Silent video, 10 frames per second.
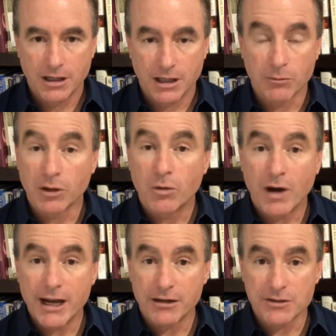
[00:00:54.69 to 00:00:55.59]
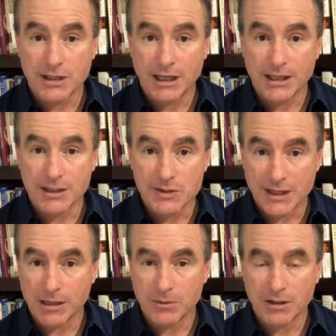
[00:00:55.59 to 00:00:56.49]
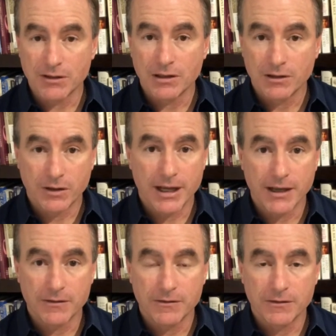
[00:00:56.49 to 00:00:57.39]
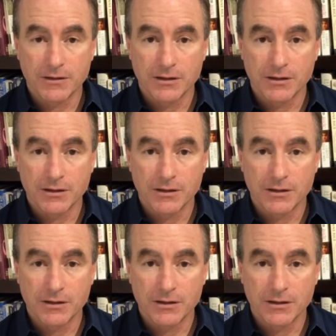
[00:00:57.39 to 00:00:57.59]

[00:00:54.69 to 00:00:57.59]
It requires an examined life.